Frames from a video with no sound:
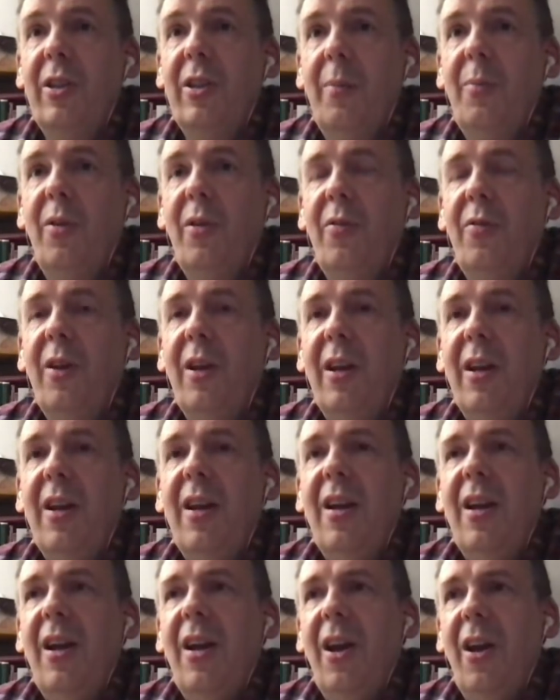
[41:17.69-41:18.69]
example
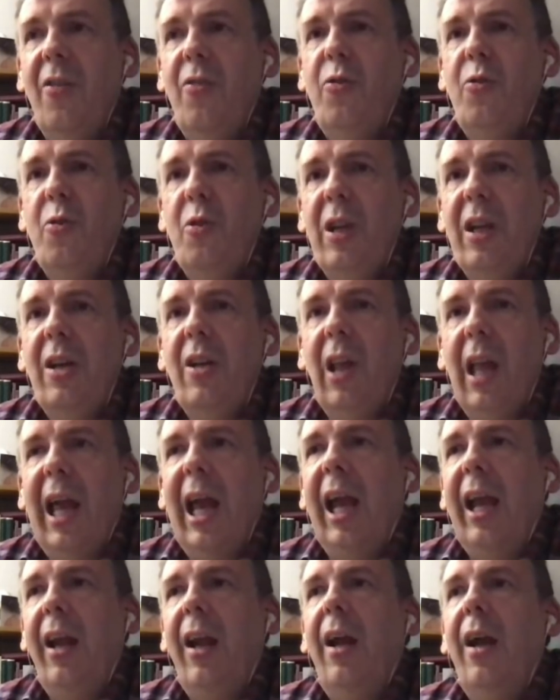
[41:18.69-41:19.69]
of
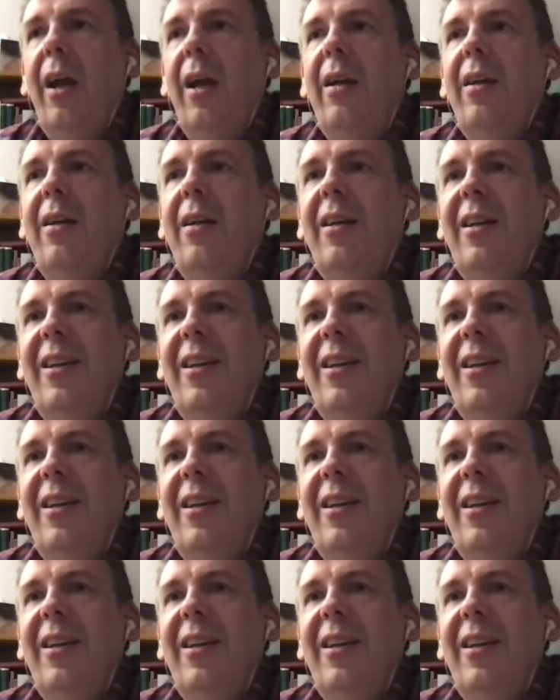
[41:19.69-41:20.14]
real anger